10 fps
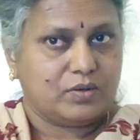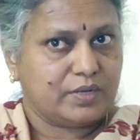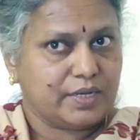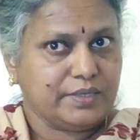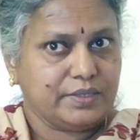
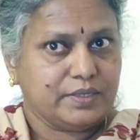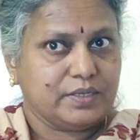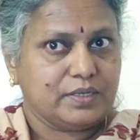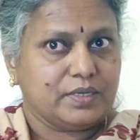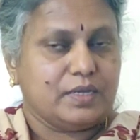Alright?
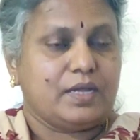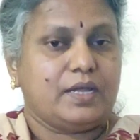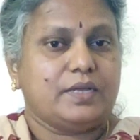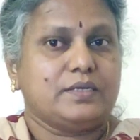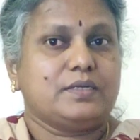
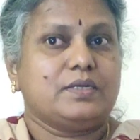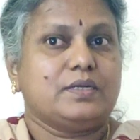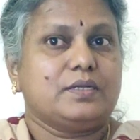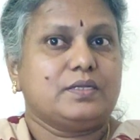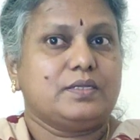And
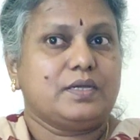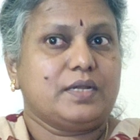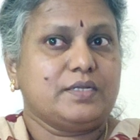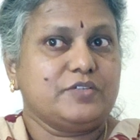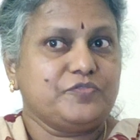
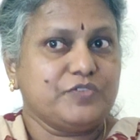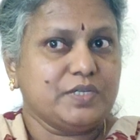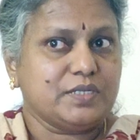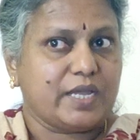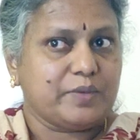there are
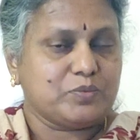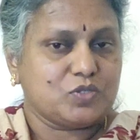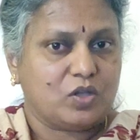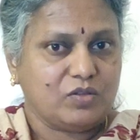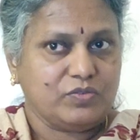different
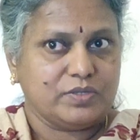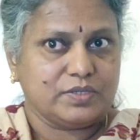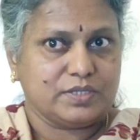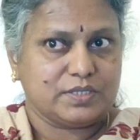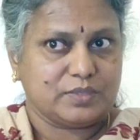types of
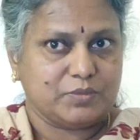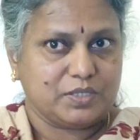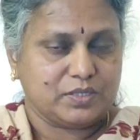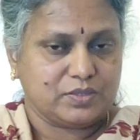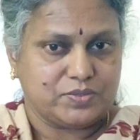
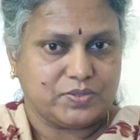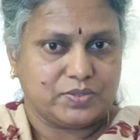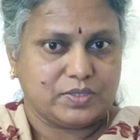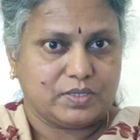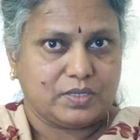determiners.